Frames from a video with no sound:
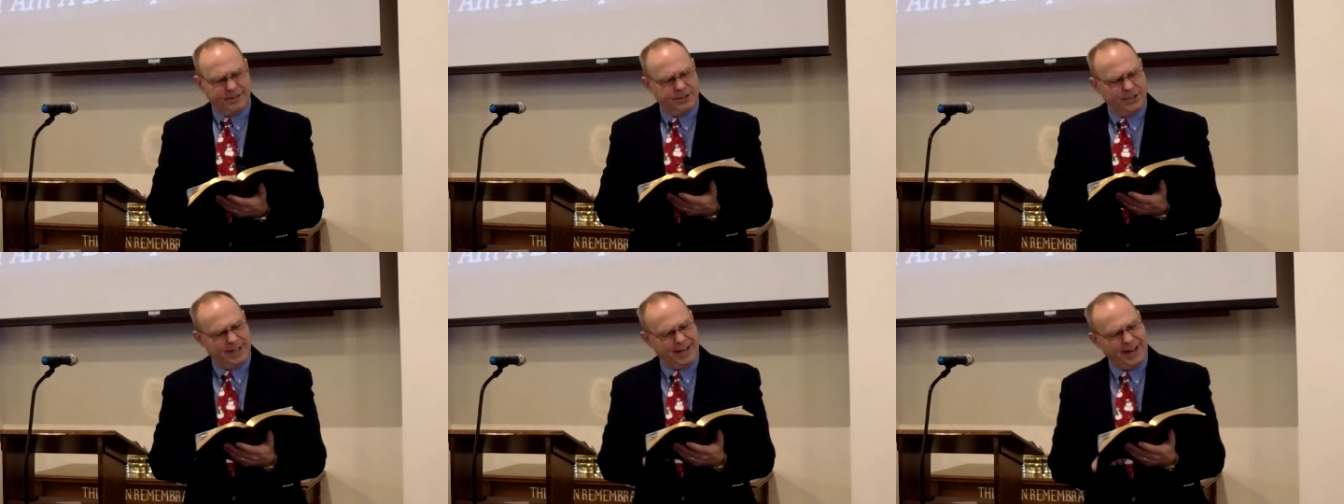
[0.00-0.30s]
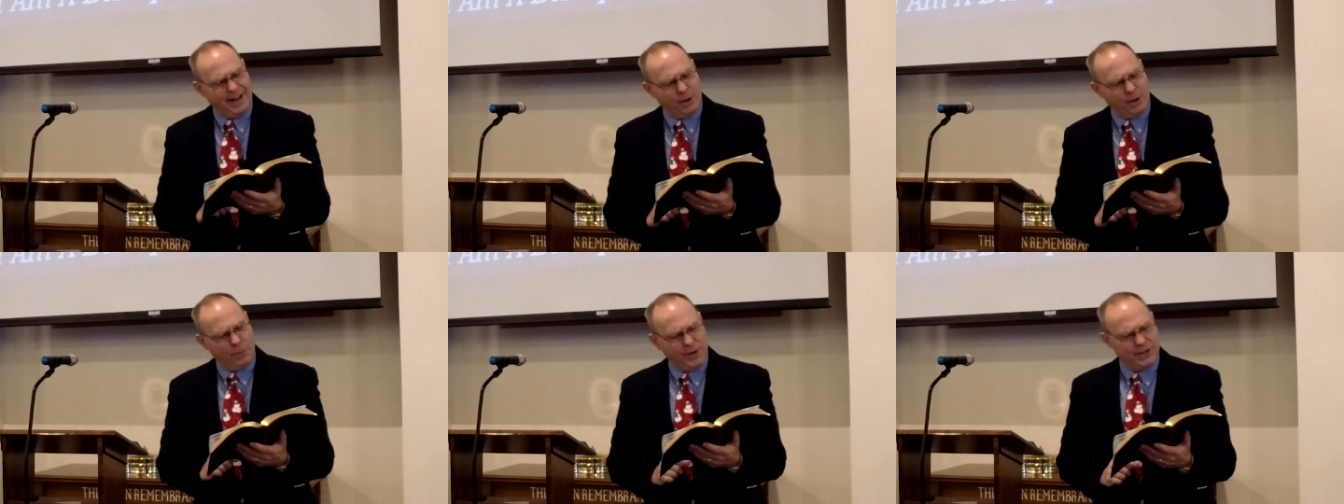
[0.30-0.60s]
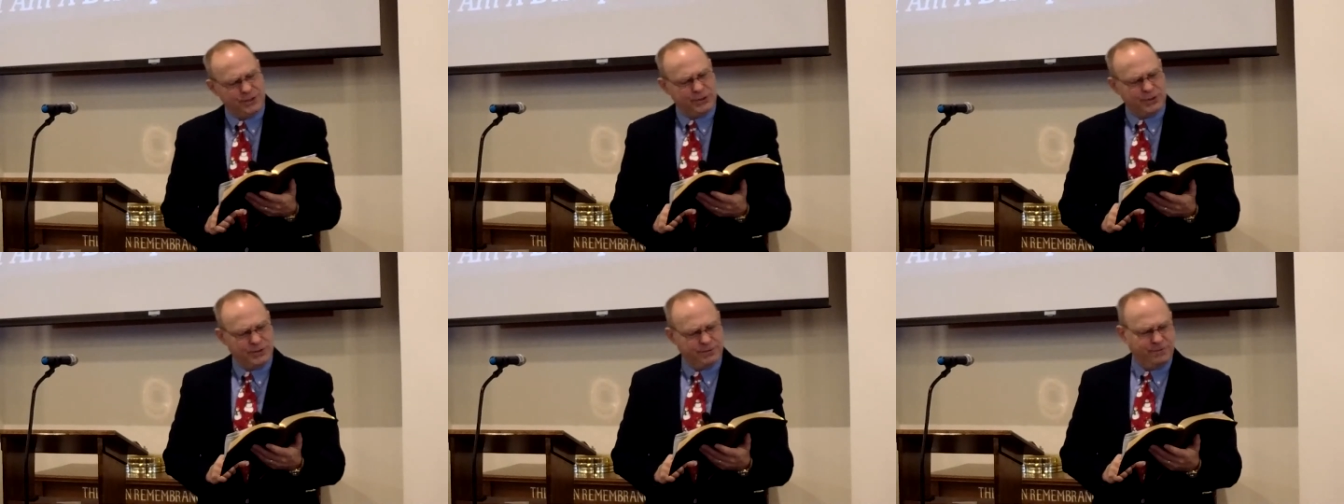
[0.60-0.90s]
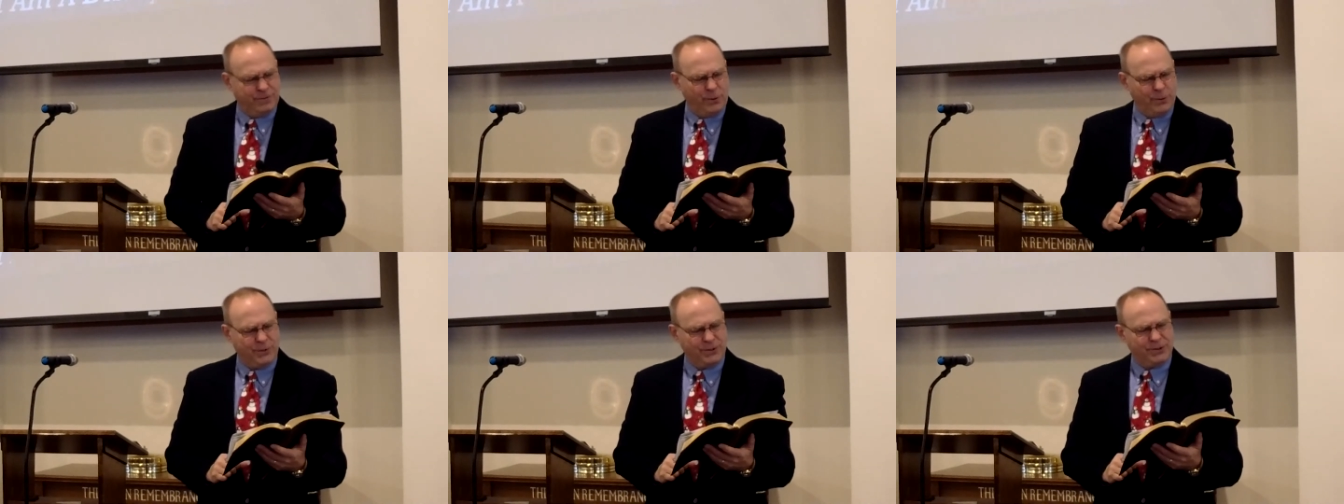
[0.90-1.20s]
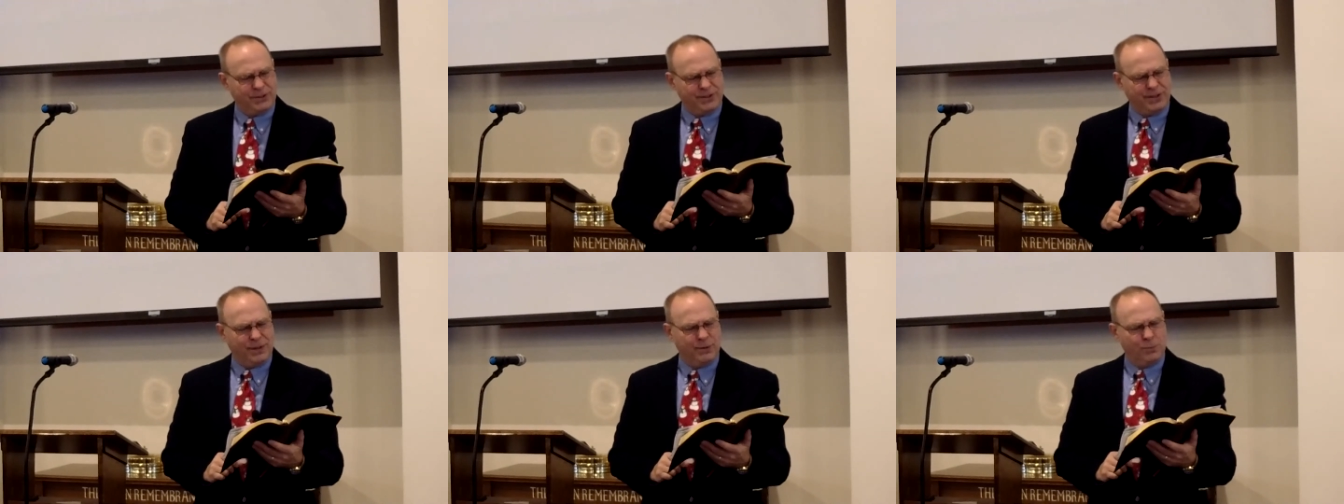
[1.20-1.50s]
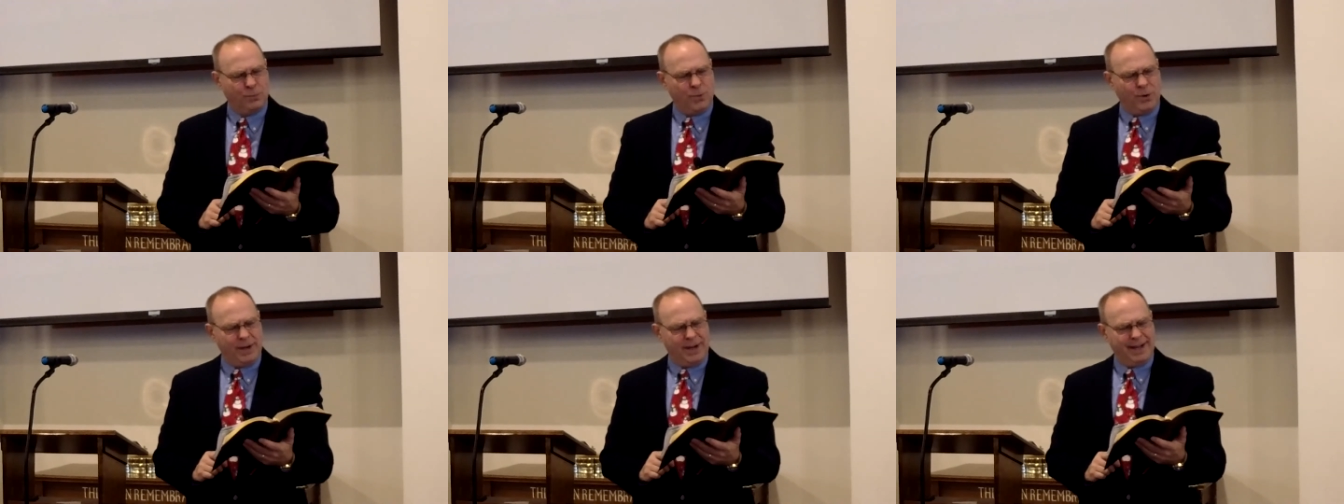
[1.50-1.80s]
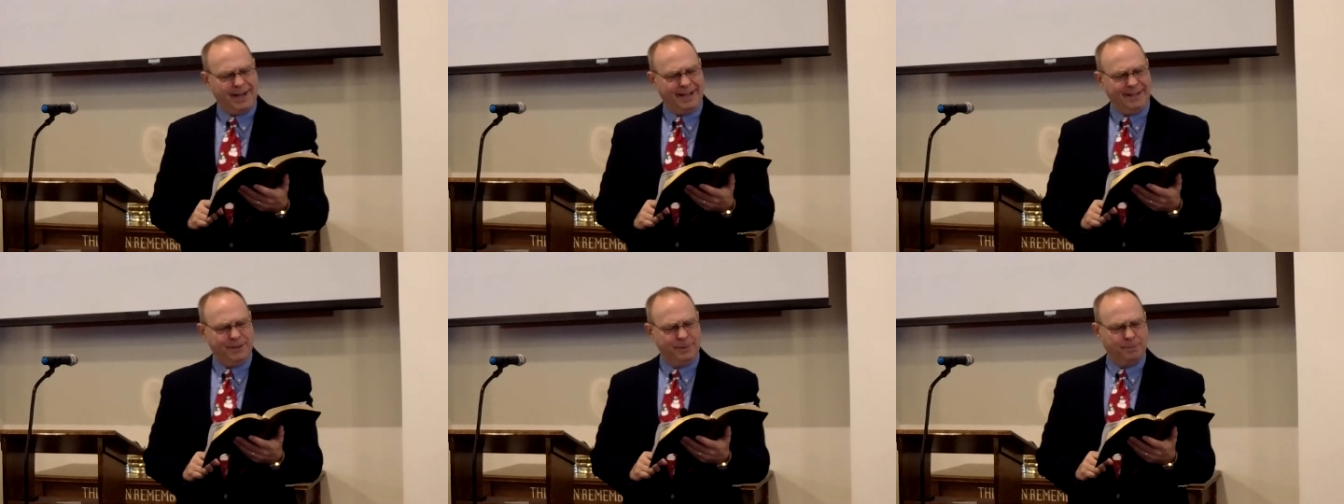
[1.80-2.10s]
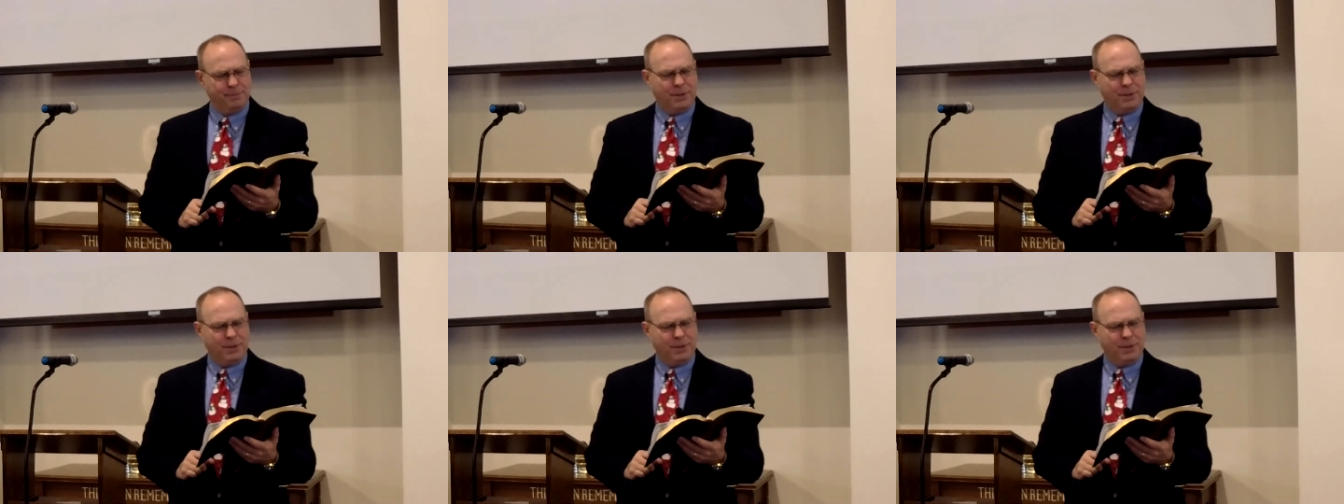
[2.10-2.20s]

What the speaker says: Today I want us to focus on why the